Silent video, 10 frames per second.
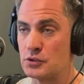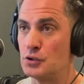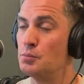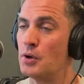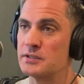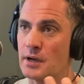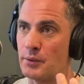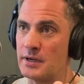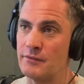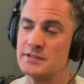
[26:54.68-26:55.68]
2 books I
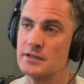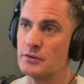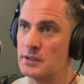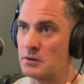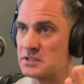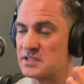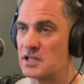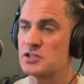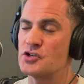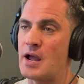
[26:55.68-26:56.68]
read every single year. It's
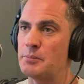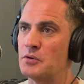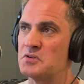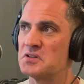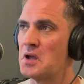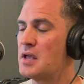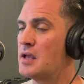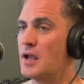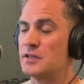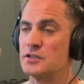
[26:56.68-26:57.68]
6 chapters.
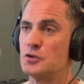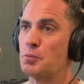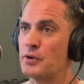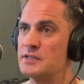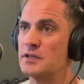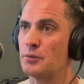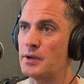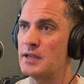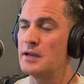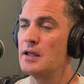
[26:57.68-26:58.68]
It's a super easy
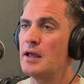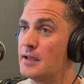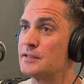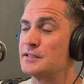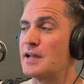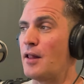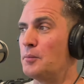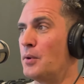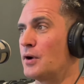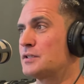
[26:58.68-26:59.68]
read. It's a
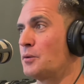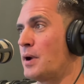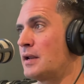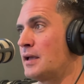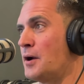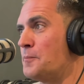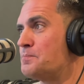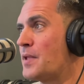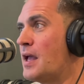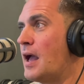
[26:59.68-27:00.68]
solid book, so way to go.
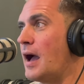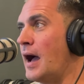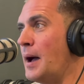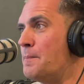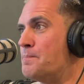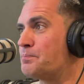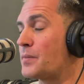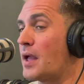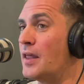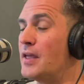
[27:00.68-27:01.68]
And
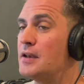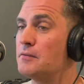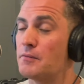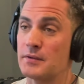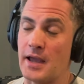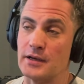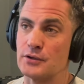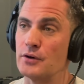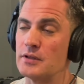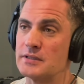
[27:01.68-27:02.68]
then kind of
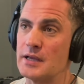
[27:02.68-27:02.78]
turning the